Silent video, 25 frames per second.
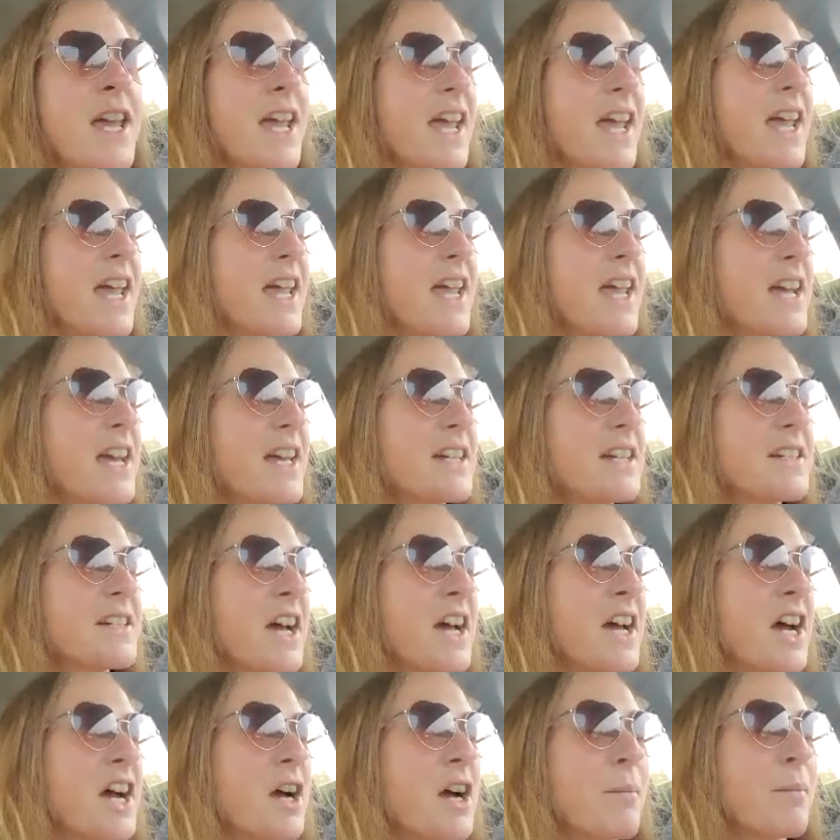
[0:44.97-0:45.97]
And
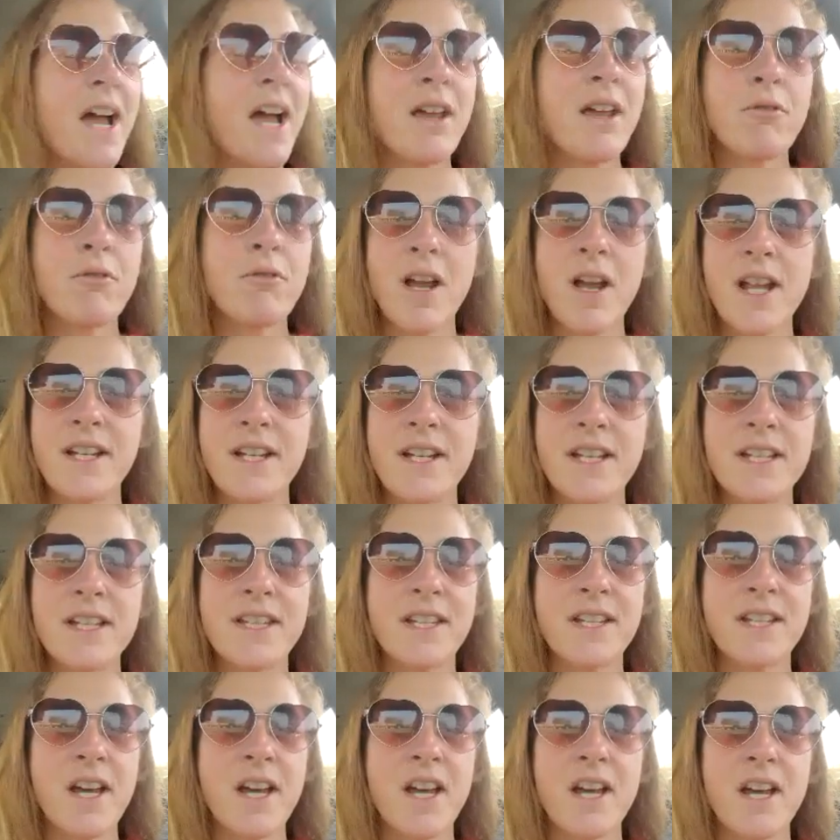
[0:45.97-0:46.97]
um, I read it
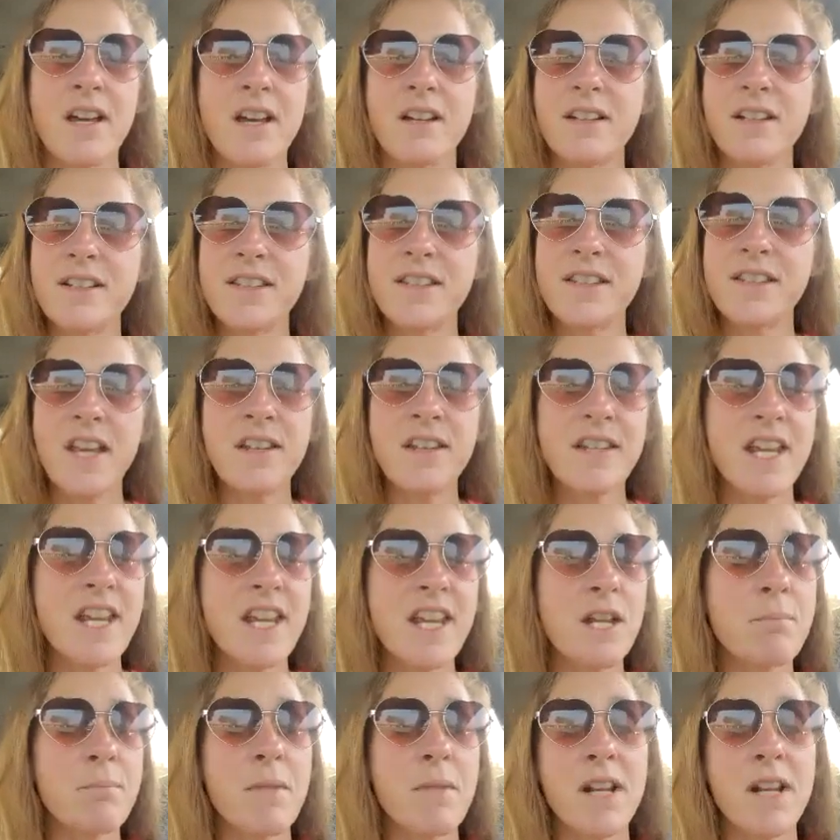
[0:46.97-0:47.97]
uh,
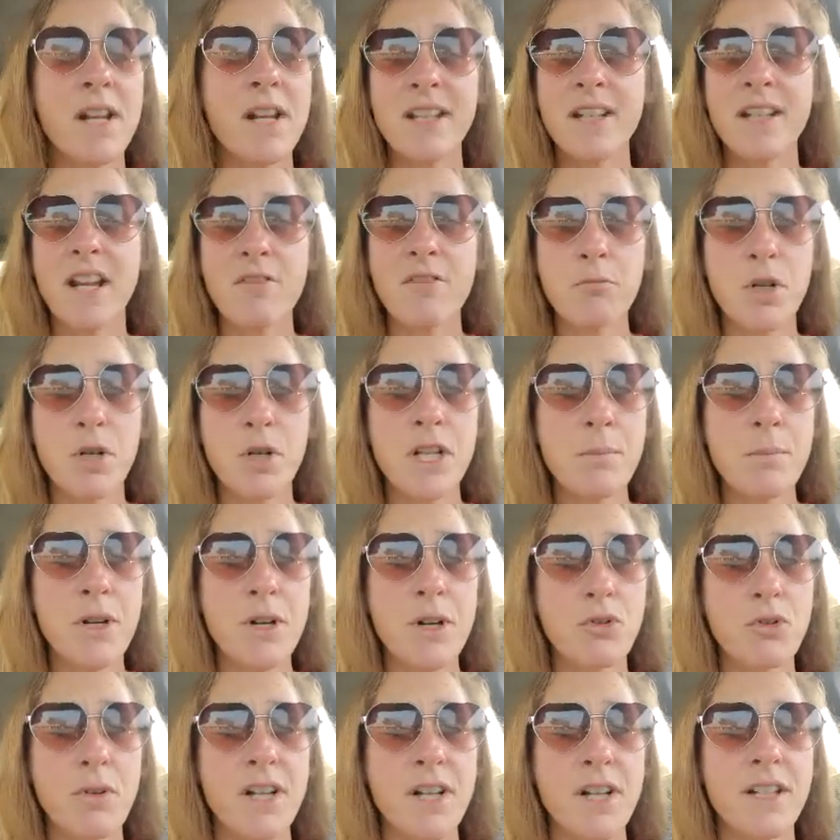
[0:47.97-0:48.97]
Sunday and Monday, and I pretty
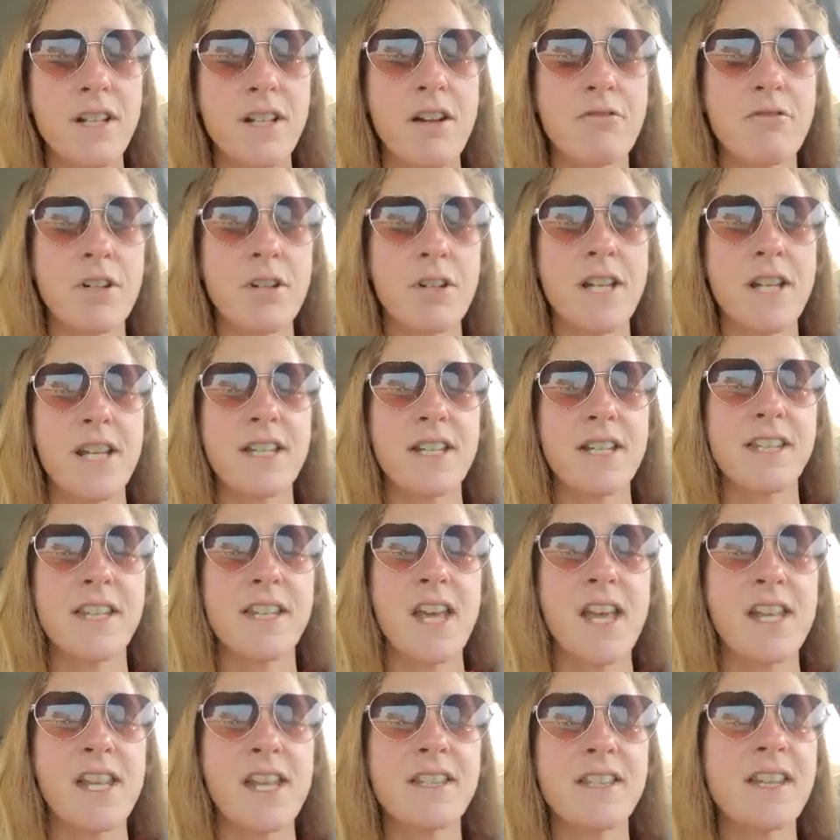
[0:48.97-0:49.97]
much read it every day
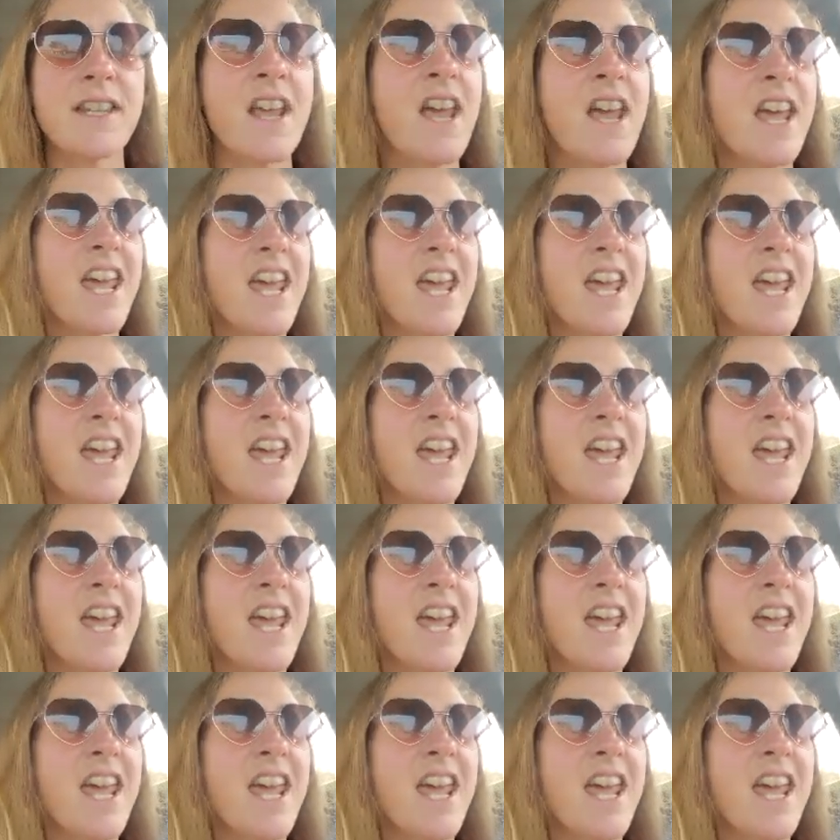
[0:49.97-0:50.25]
since.